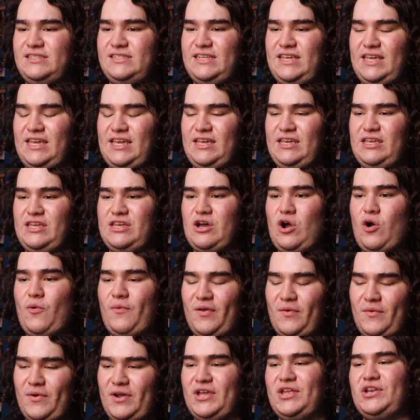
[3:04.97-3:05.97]
see
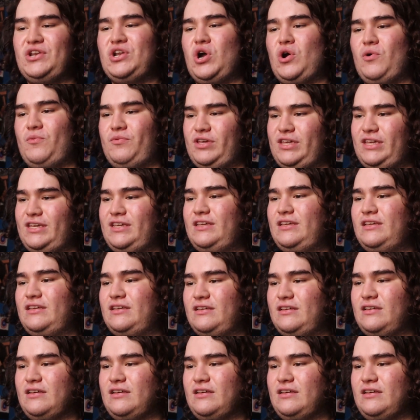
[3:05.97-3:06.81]
Obi-Wan Kenobi